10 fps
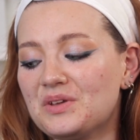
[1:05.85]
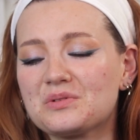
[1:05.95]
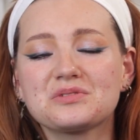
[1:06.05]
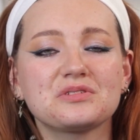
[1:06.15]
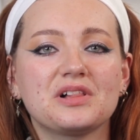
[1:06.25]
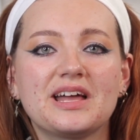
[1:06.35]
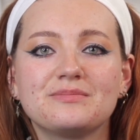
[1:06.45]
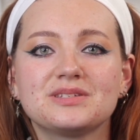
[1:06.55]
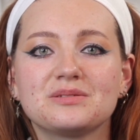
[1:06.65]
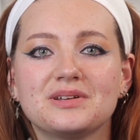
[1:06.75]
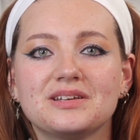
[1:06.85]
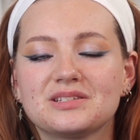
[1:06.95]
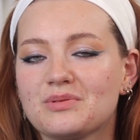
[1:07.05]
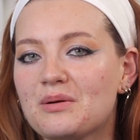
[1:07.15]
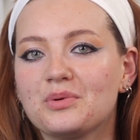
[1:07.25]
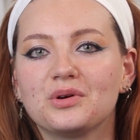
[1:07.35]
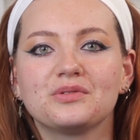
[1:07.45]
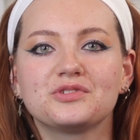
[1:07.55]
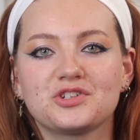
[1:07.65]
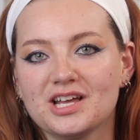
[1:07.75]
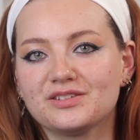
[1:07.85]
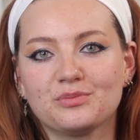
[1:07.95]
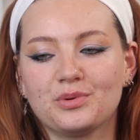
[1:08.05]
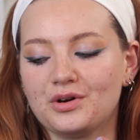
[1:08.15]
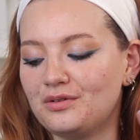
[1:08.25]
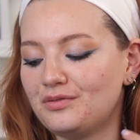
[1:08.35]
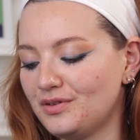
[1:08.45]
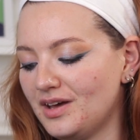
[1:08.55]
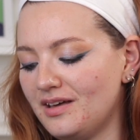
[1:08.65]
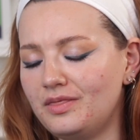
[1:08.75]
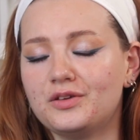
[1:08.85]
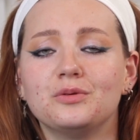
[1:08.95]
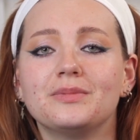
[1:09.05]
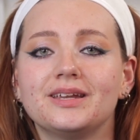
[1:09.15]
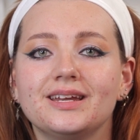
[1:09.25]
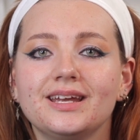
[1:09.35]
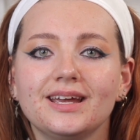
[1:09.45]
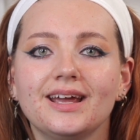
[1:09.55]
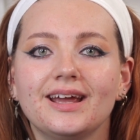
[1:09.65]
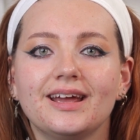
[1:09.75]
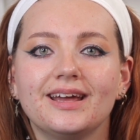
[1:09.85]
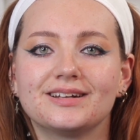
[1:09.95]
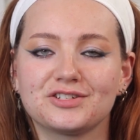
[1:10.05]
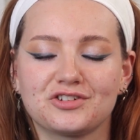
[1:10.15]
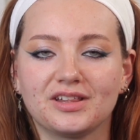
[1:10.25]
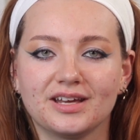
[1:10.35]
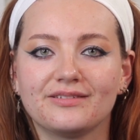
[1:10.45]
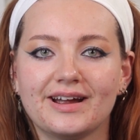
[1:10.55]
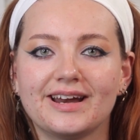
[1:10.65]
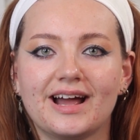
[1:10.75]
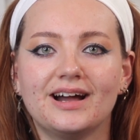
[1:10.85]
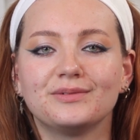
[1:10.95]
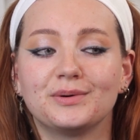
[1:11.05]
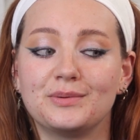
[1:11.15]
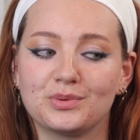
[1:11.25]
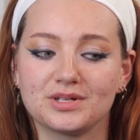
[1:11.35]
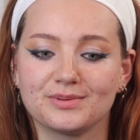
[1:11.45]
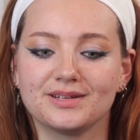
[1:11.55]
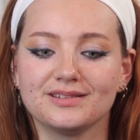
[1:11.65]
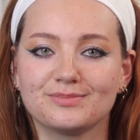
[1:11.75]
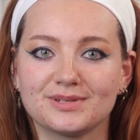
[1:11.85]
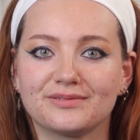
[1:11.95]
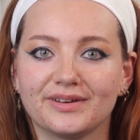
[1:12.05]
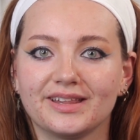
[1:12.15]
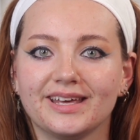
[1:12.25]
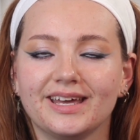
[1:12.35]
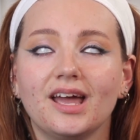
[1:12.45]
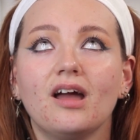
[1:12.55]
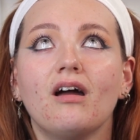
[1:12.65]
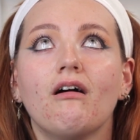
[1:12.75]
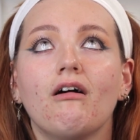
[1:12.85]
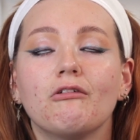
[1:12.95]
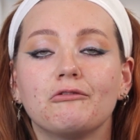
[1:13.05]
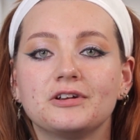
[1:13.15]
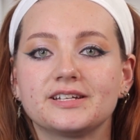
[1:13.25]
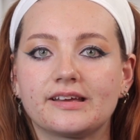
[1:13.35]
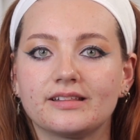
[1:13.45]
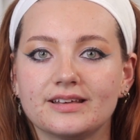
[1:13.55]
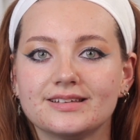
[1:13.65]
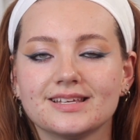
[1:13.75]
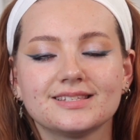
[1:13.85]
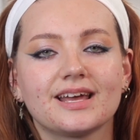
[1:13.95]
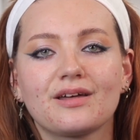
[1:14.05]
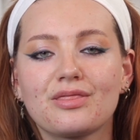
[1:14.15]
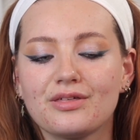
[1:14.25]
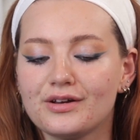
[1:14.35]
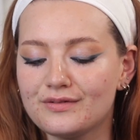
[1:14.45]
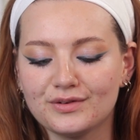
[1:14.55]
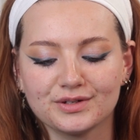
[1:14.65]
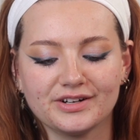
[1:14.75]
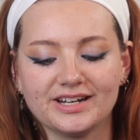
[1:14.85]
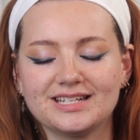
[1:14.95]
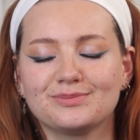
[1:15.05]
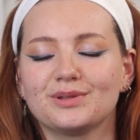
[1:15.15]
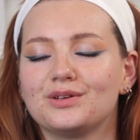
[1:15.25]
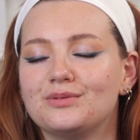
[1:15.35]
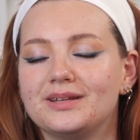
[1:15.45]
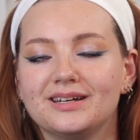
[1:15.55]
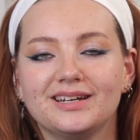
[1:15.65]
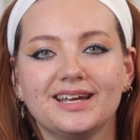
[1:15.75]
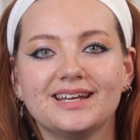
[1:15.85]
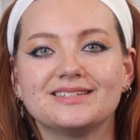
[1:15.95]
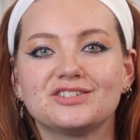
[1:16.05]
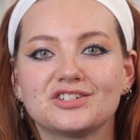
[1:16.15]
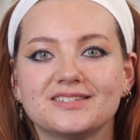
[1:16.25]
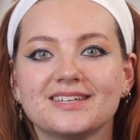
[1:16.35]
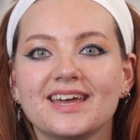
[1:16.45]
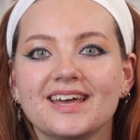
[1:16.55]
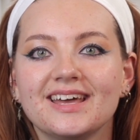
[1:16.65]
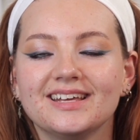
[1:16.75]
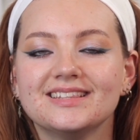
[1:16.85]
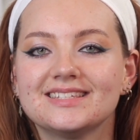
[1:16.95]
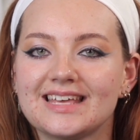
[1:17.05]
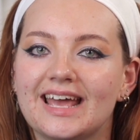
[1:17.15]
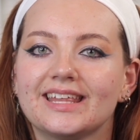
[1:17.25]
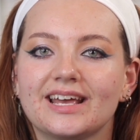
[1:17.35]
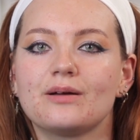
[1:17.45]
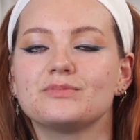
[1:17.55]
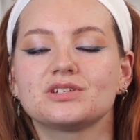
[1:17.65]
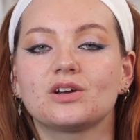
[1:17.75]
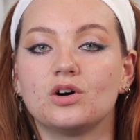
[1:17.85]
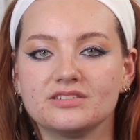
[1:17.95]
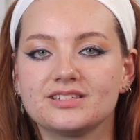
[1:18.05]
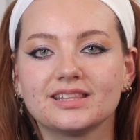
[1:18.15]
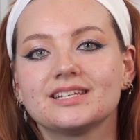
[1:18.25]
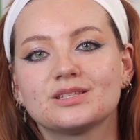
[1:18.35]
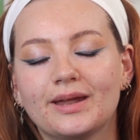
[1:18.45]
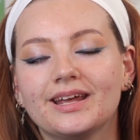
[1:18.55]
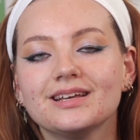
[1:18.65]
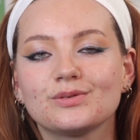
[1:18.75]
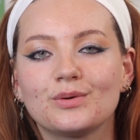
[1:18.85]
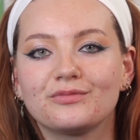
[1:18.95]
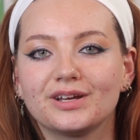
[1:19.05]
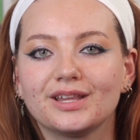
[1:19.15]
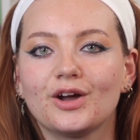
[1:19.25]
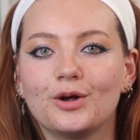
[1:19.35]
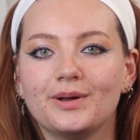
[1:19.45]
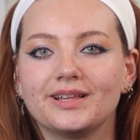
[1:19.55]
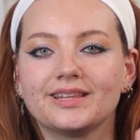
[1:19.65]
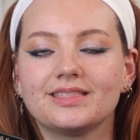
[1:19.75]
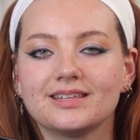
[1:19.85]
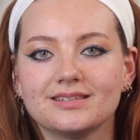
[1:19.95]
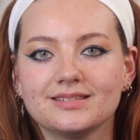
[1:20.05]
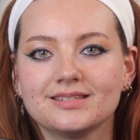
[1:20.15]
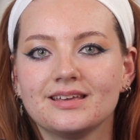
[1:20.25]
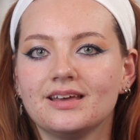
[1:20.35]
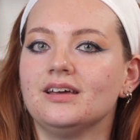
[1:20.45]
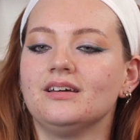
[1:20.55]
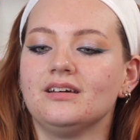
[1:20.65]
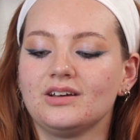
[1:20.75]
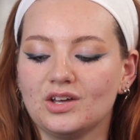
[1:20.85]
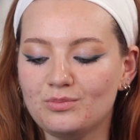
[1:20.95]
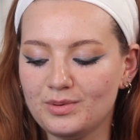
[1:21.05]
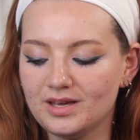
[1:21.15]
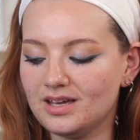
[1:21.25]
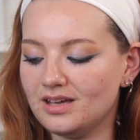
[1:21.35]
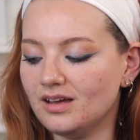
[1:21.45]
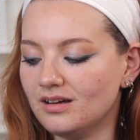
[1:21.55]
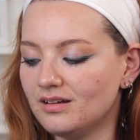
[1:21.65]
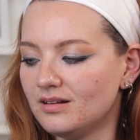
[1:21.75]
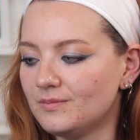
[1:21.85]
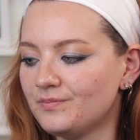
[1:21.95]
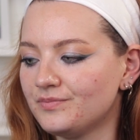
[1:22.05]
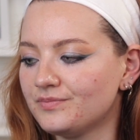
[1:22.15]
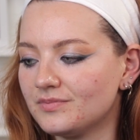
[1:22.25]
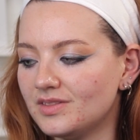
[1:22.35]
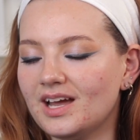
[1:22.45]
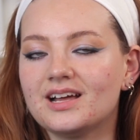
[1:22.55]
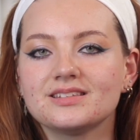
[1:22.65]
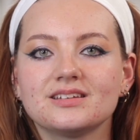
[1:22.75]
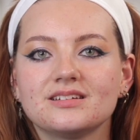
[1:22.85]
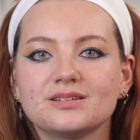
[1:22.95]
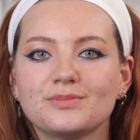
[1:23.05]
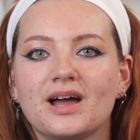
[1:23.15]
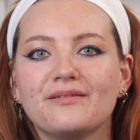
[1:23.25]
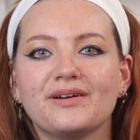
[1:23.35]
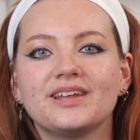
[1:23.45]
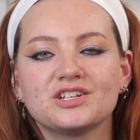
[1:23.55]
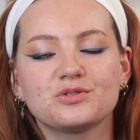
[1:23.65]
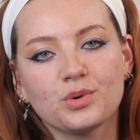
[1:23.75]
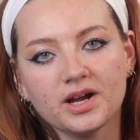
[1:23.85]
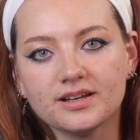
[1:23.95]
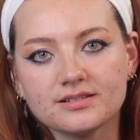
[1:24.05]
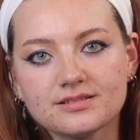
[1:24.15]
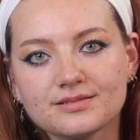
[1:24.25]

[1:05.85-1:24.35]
It also claims to be sweat proof, transfer proof. The humidity in Australia right now, well, in Brisbane specifically, ridiculous. It's 34 degrees, but the humidity is just insane. I'm just constantly sweating. So I'm really hoping that this could be the answer to my foundation prayers.